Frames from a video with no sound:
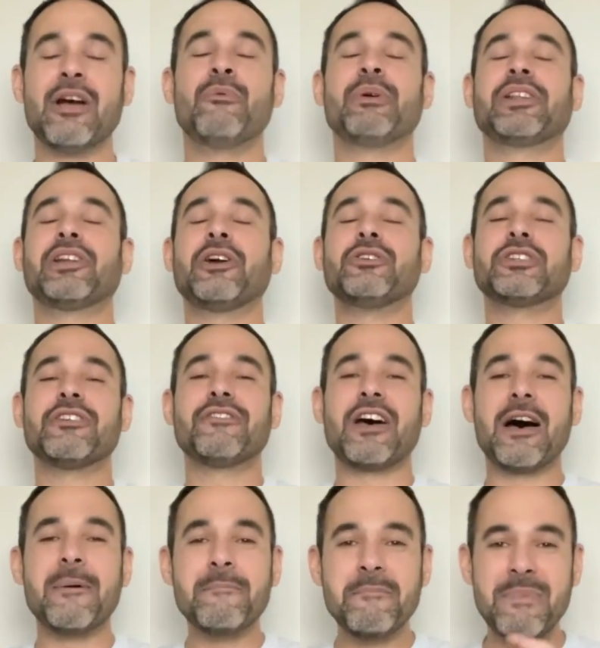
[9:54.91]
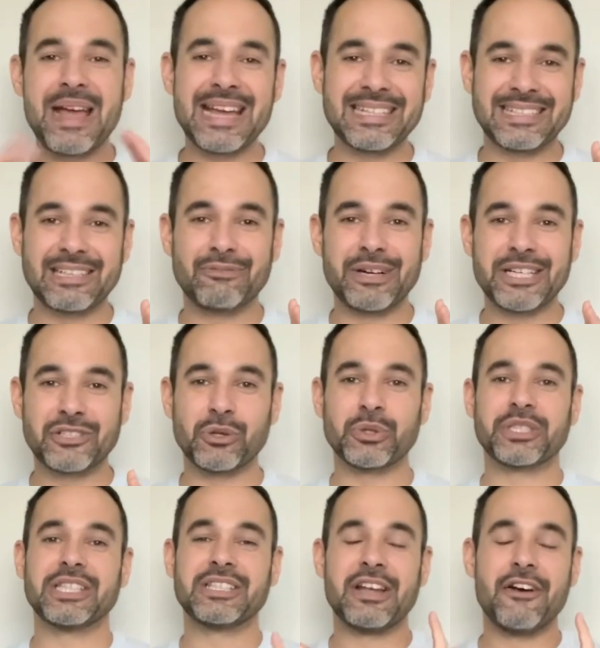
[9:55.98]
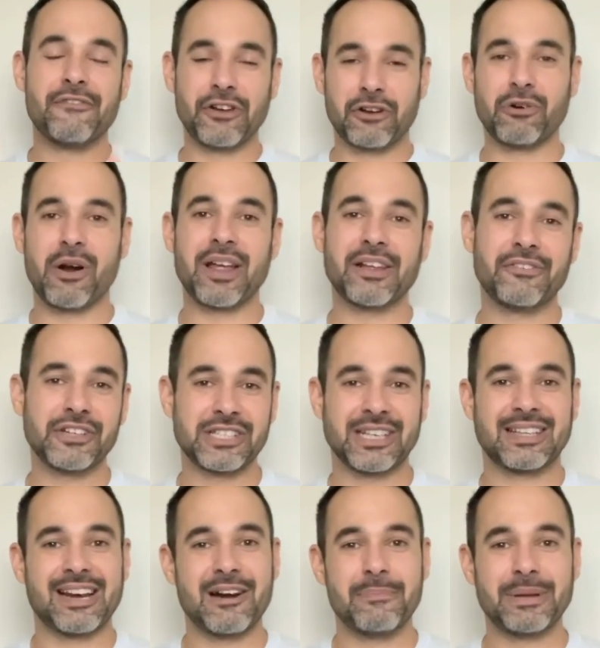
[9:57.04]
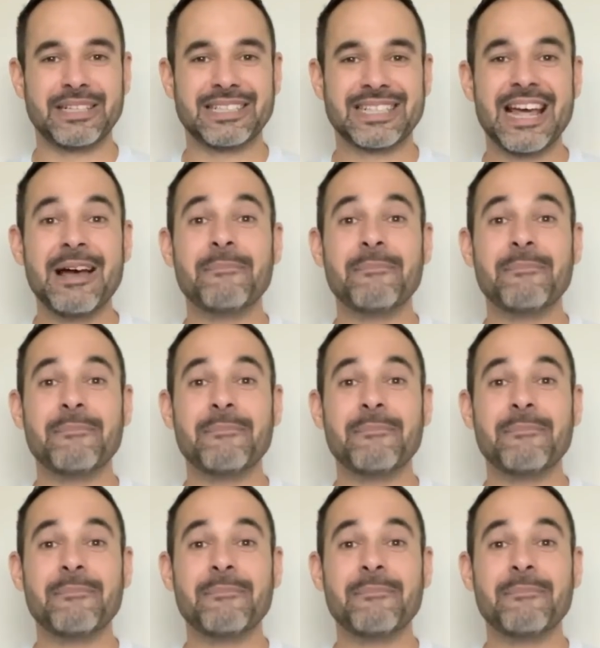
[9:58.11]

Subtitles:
with loads of amazing resources for growing physiotherapists.